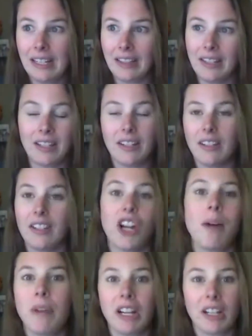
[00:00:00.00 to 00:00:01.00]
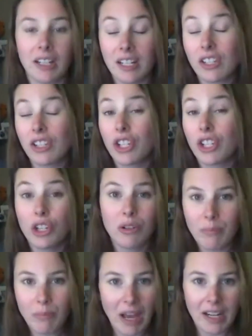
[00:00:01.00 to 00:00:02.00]
that the job market is too
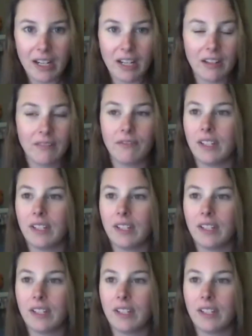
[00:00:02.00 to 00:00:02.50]
competitive,